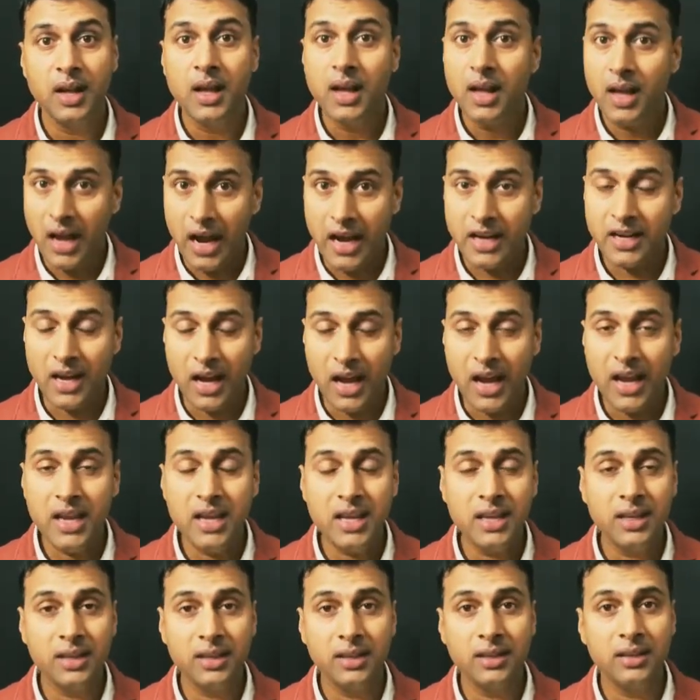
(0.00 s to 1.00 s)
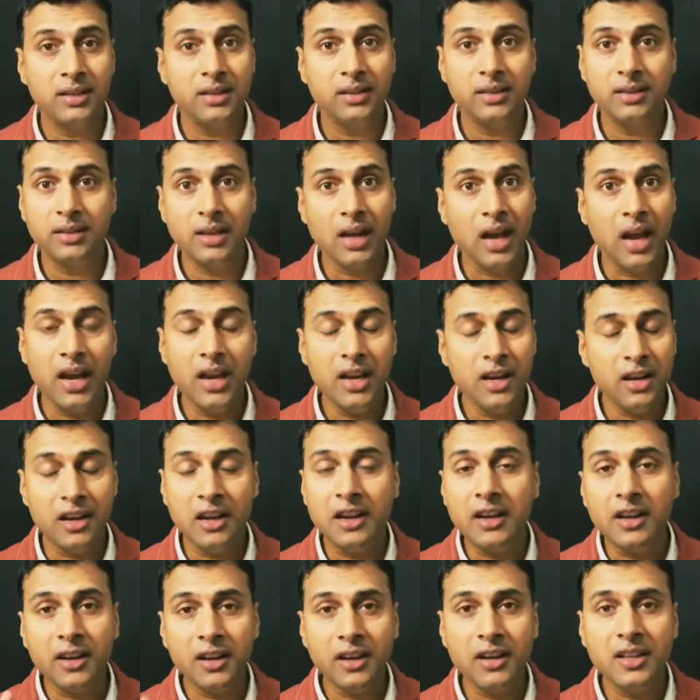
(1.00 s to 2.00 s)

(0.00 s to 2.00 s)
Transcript: And I, I literally